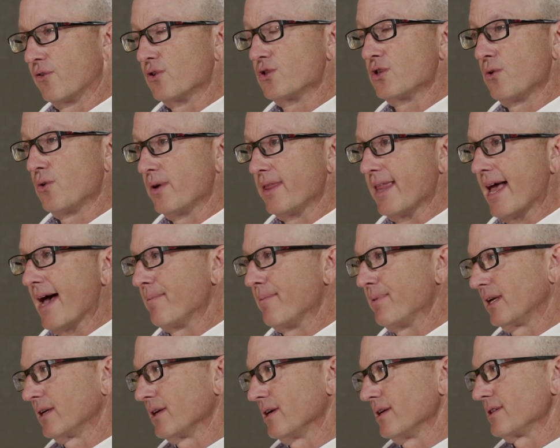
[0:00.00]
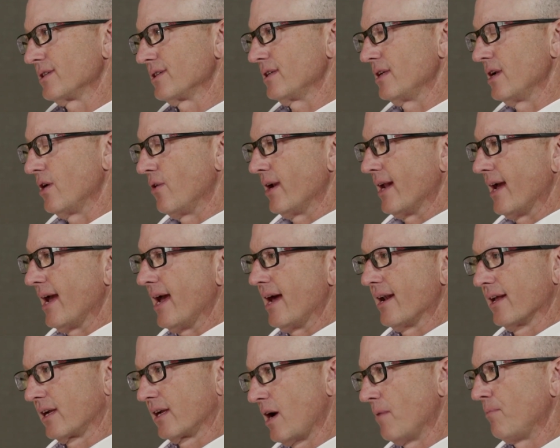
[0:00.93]
for doing that because, and
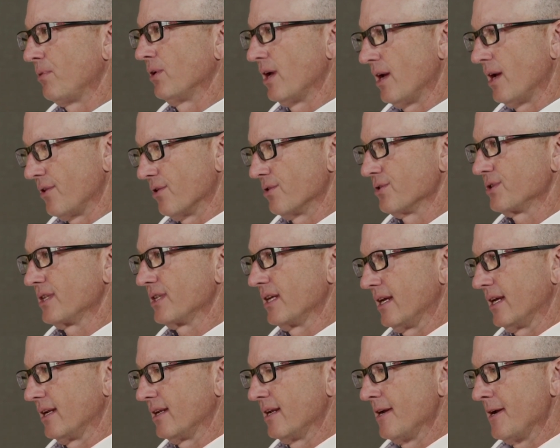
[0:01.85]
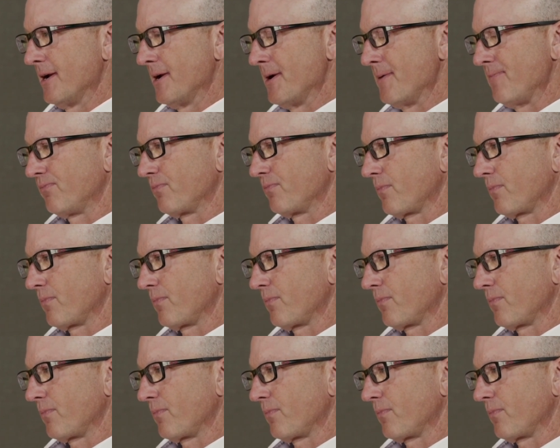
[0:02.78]
I had a couple others that